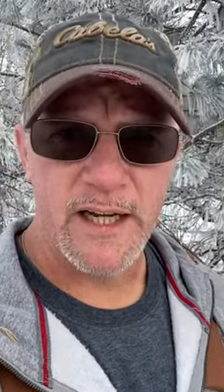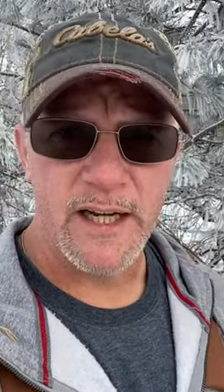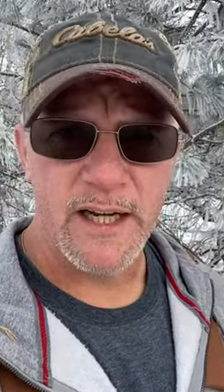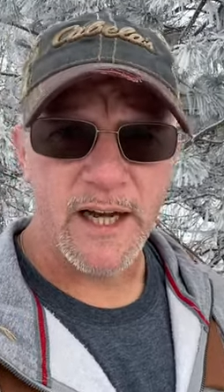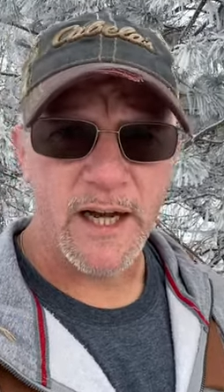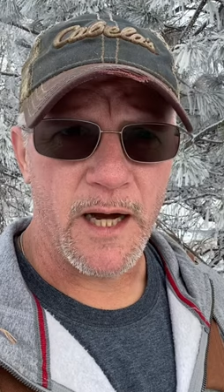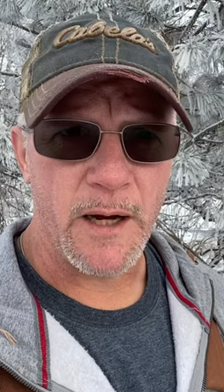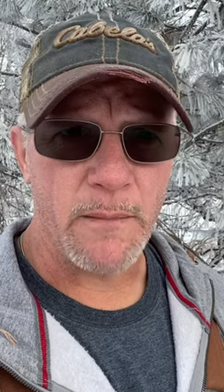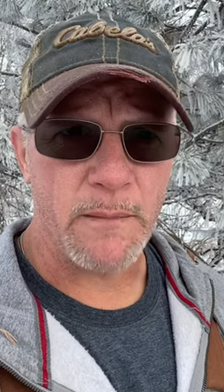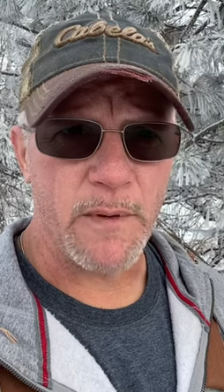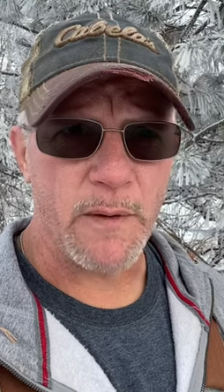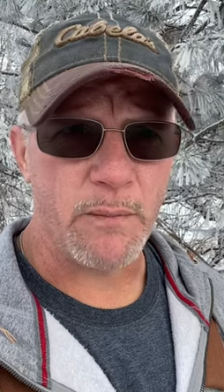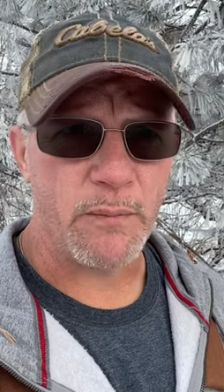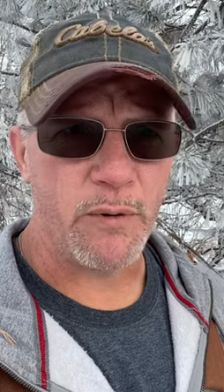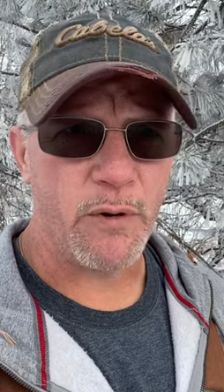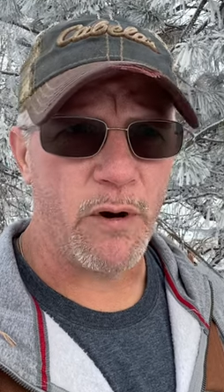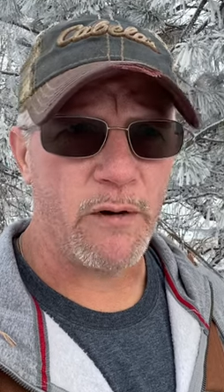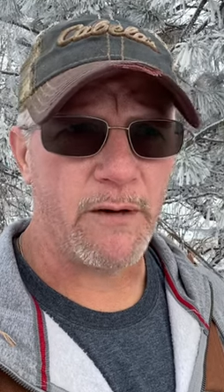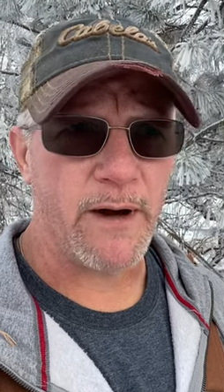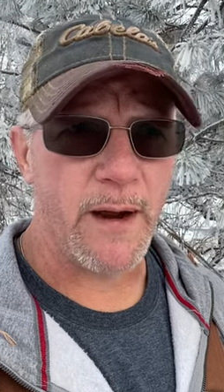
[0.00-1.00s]
Um, the
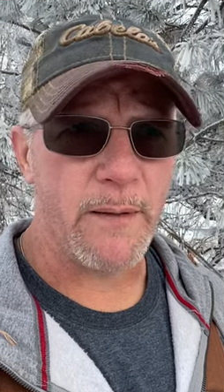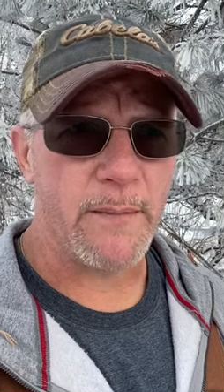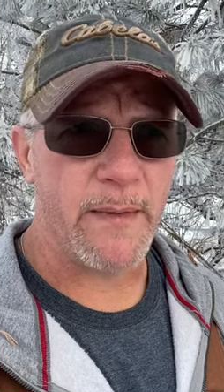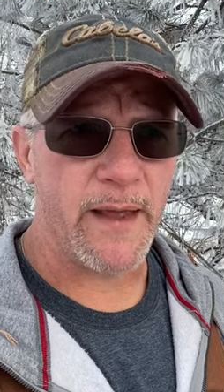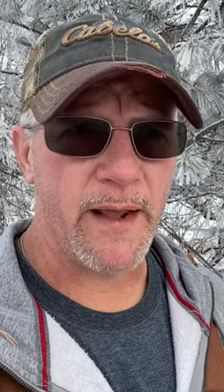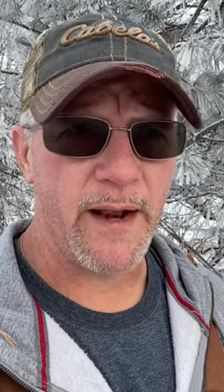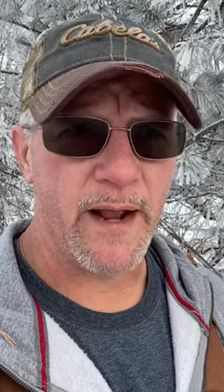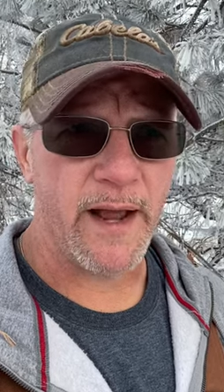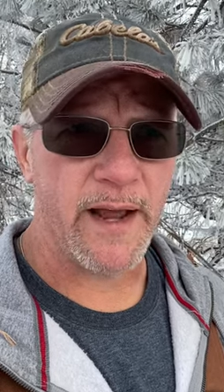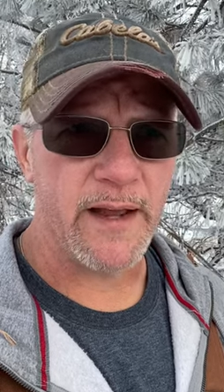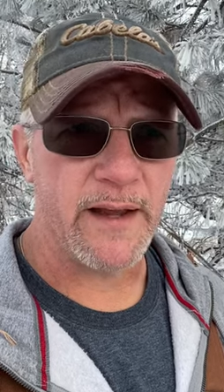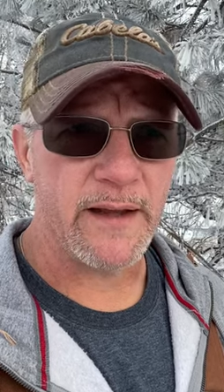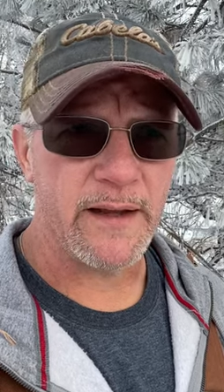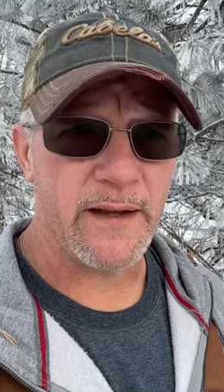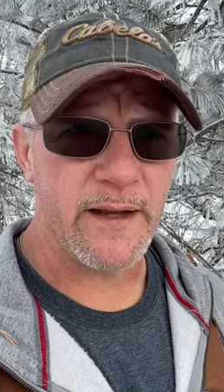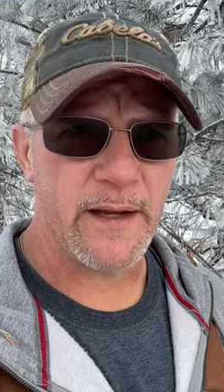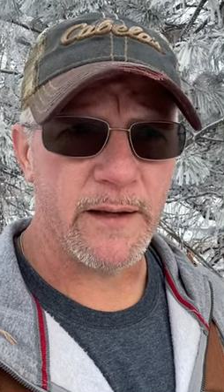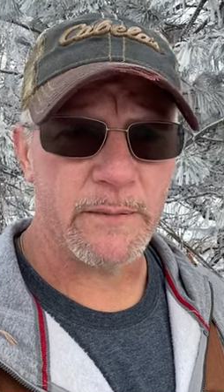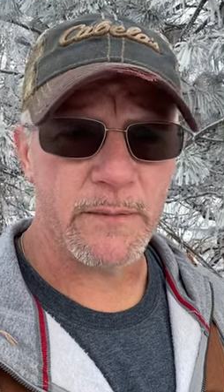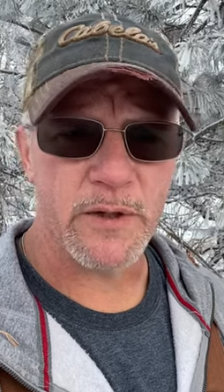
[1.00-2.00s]
program that I
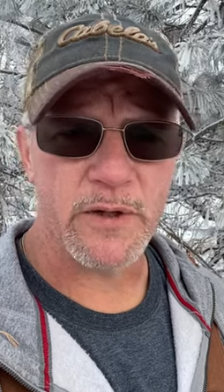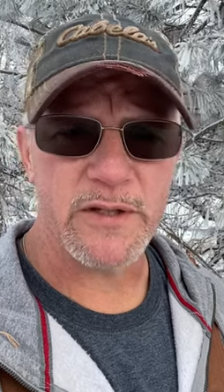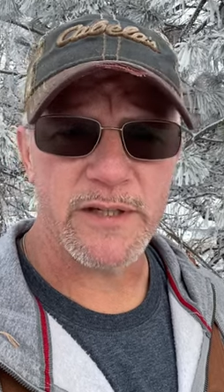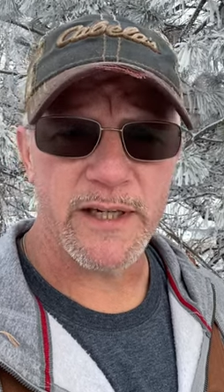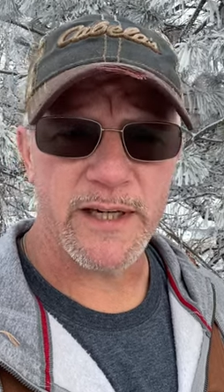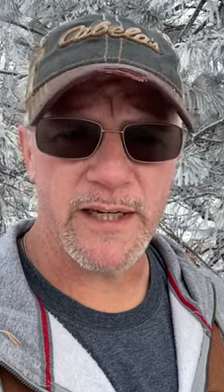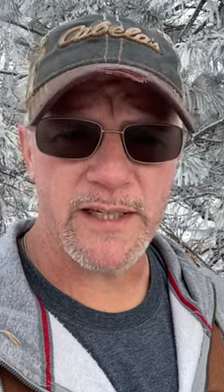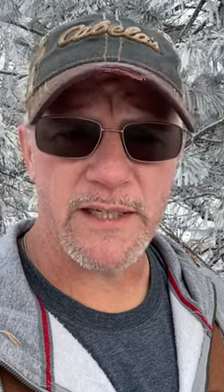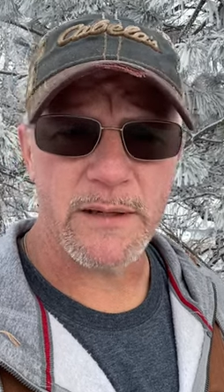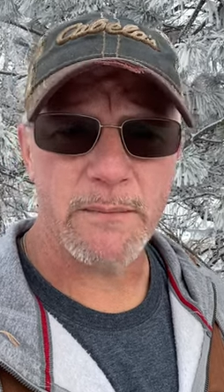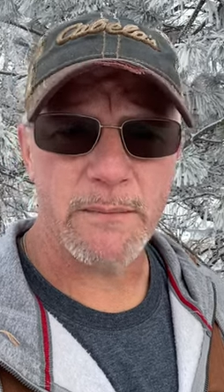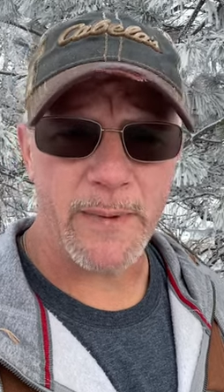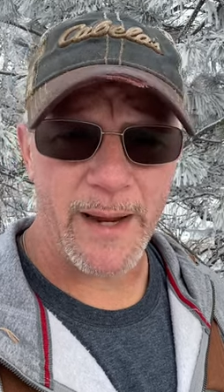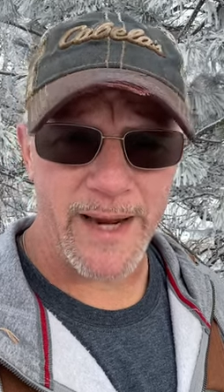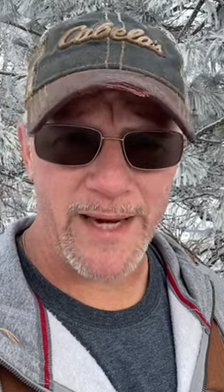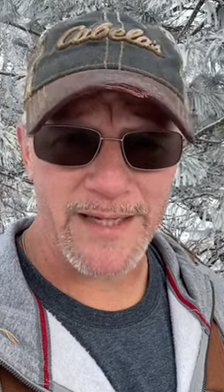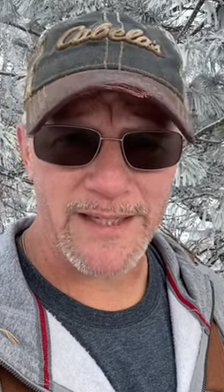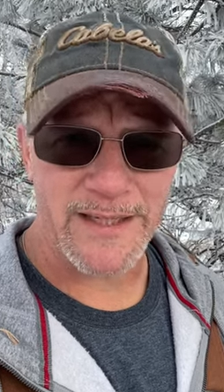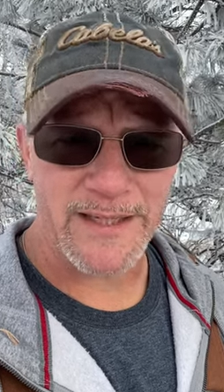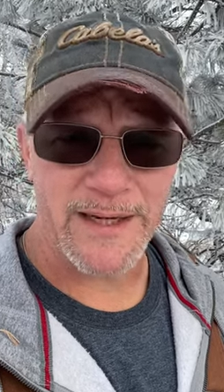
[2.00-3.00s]
am using is
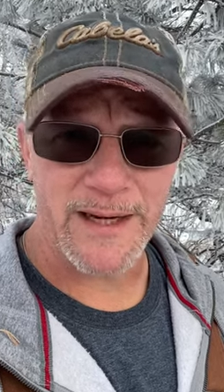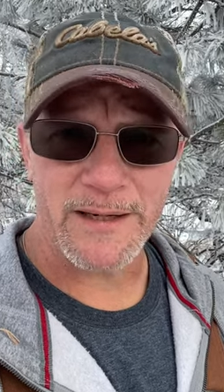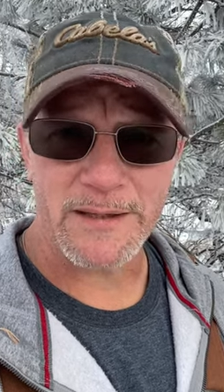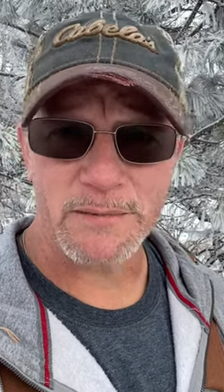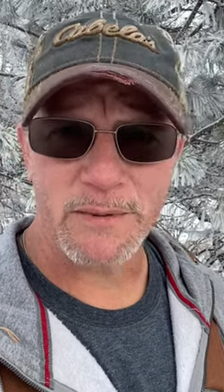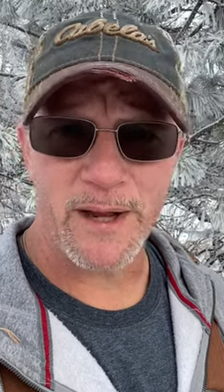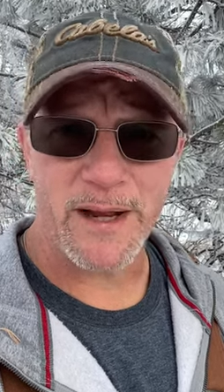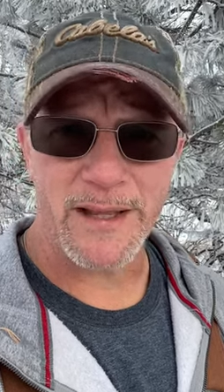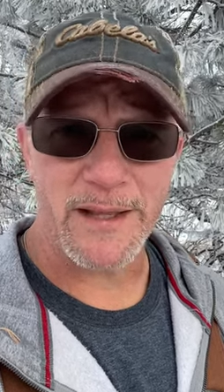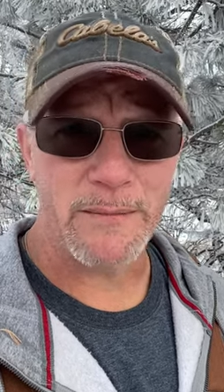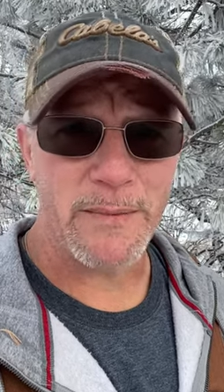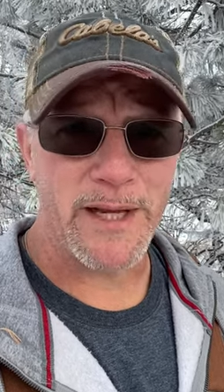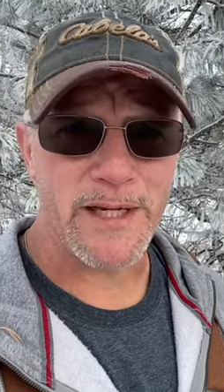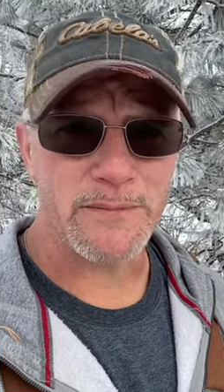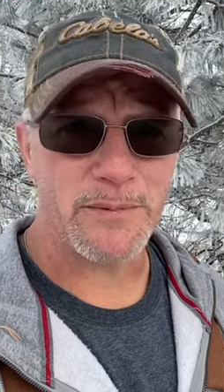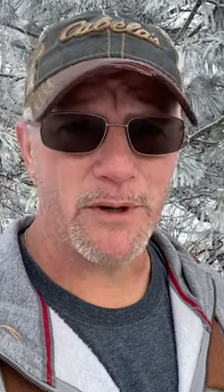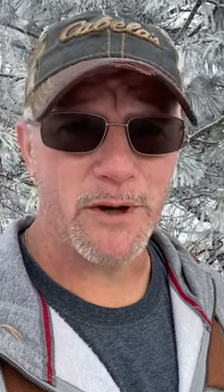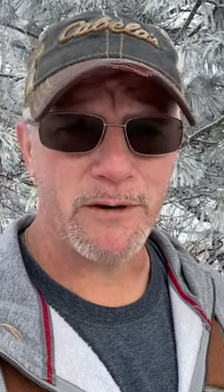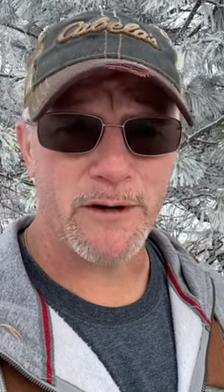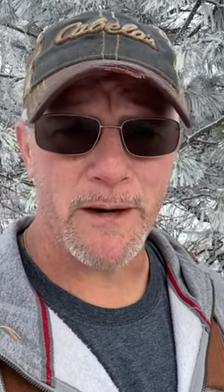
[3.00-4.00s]
amazing. It's probably the best
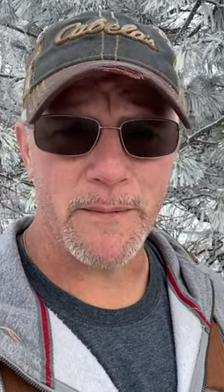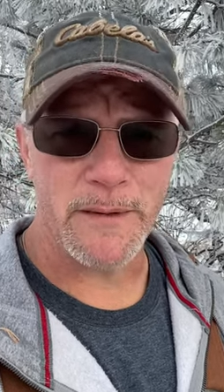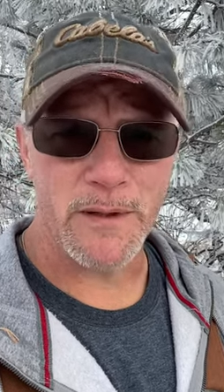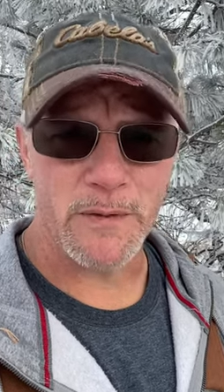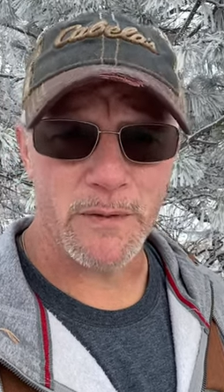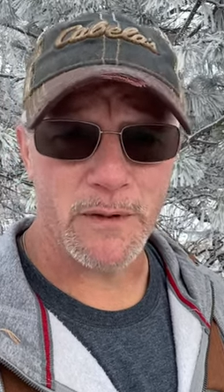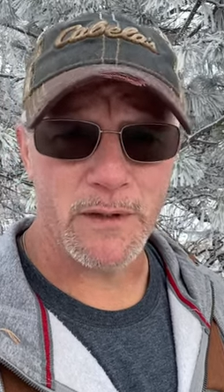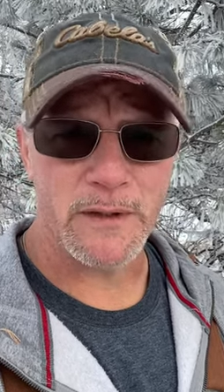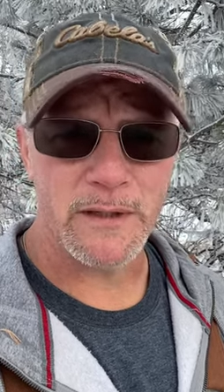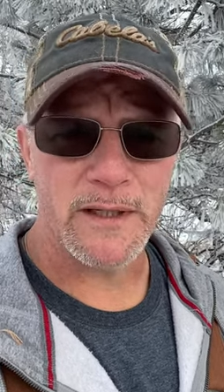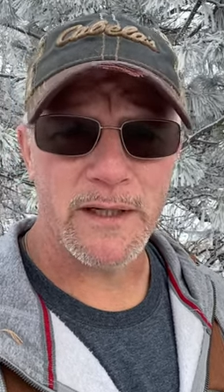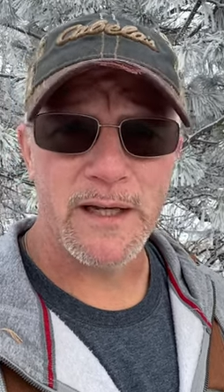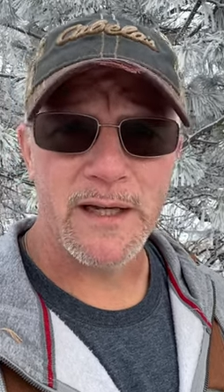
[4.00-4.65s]
program in the world.